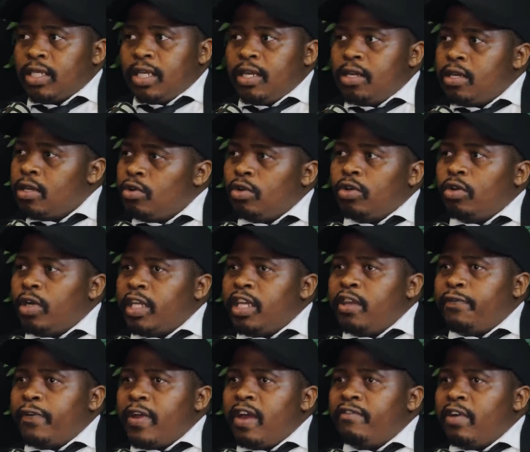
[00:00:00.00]
You know,
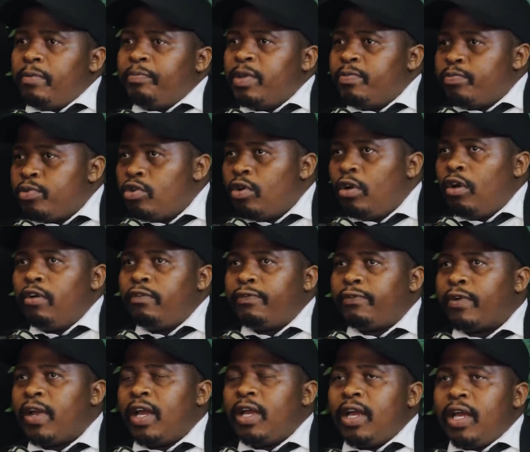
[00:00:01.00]
if ever people
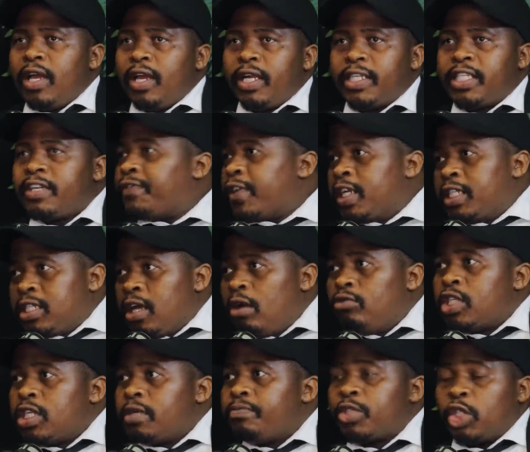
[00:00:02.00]
of uh, different
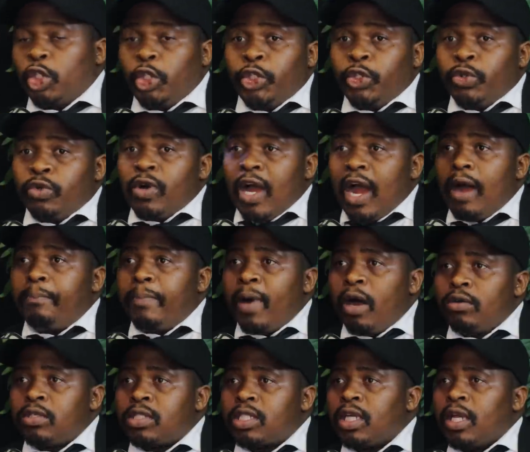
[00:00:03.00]
townships knew
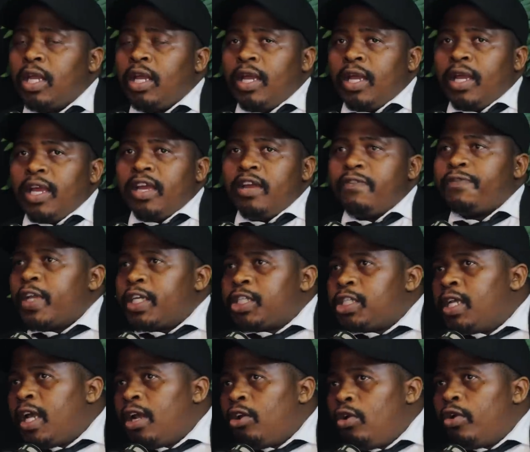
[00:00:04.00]
about a
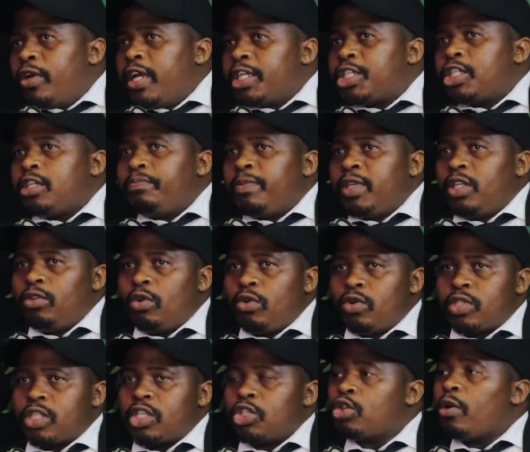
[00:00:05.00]
fractional ownership in
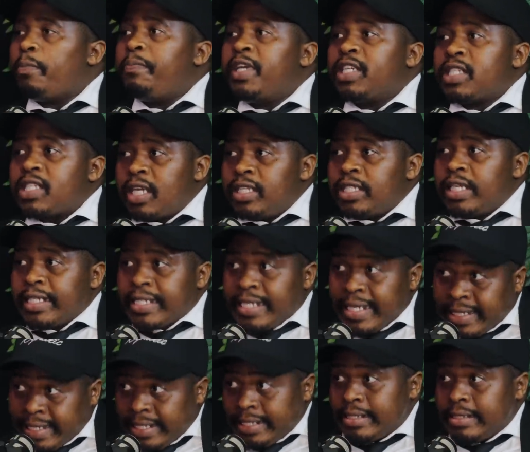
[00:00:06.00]
those shopping center
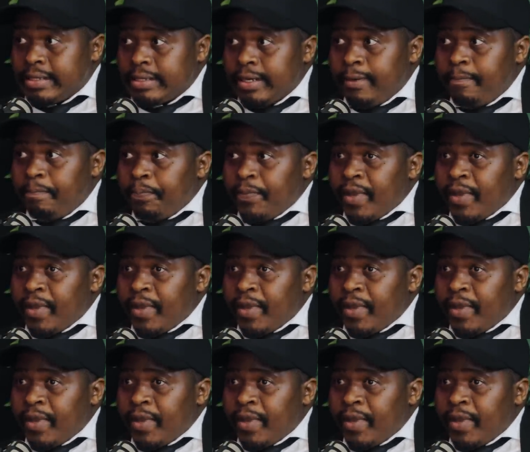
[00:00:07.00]
settings,